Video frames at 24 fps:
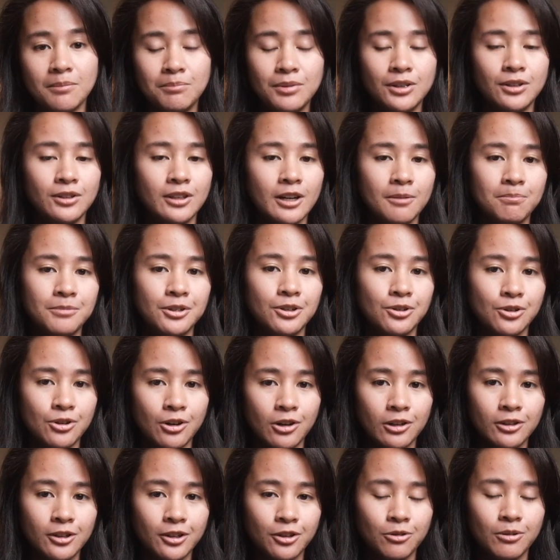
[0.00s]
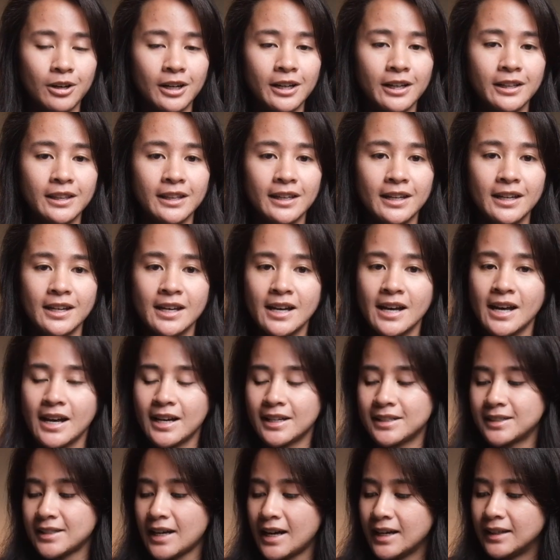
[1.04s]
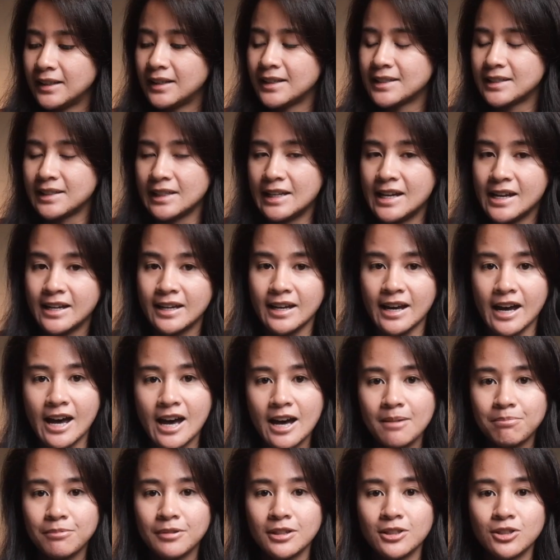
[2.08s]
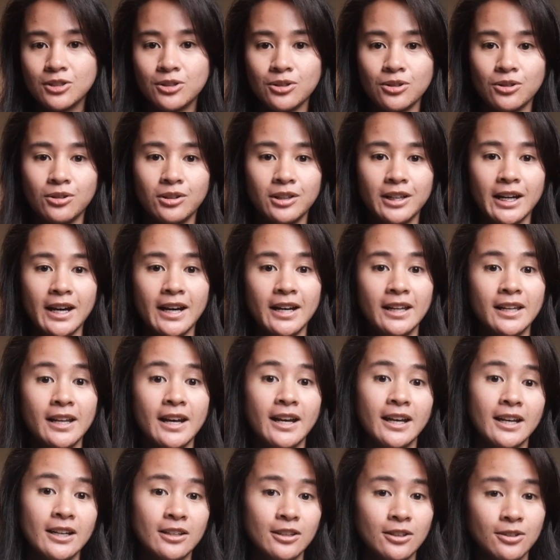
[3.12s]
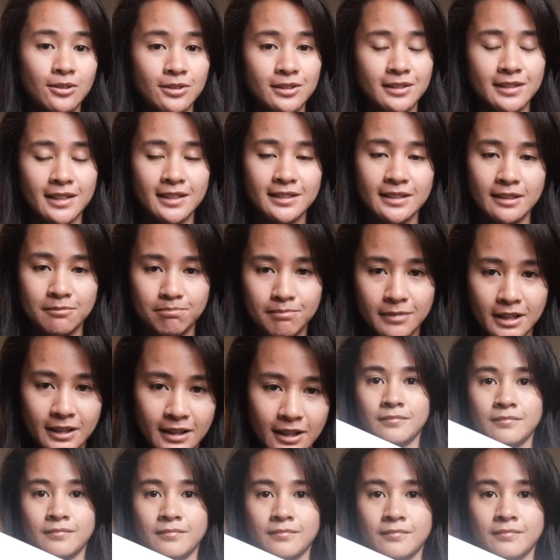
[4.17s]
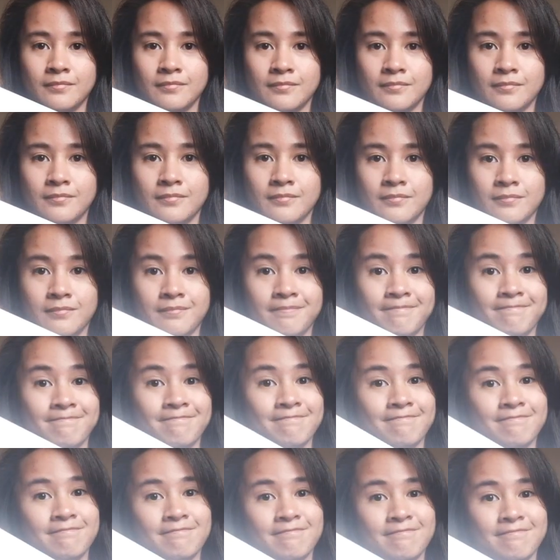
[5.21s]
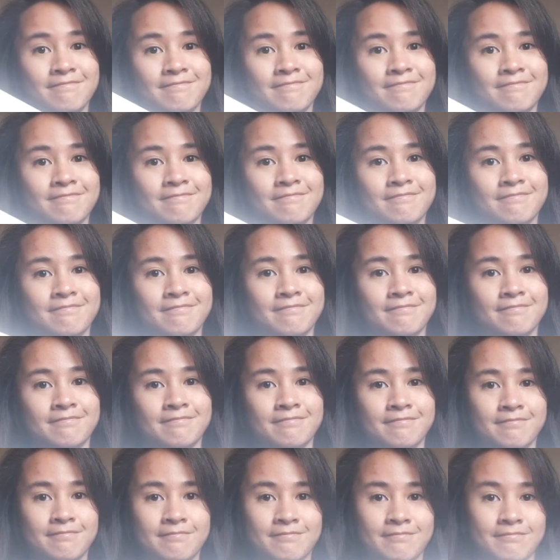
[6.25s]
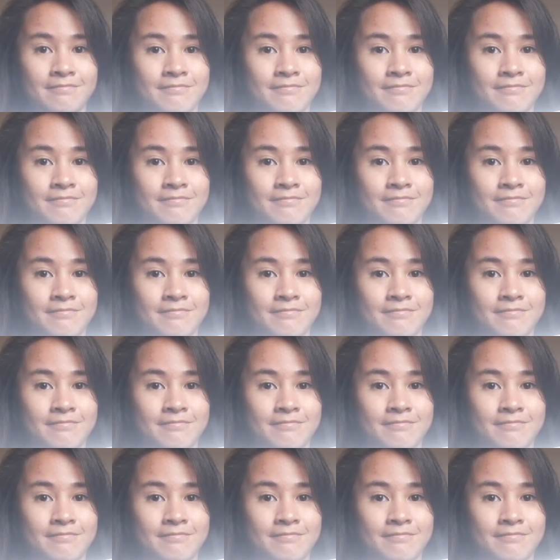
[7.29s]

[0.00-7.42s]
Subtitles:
WW color quality, sideless link app control, and I can use this in many creative situations like using it as a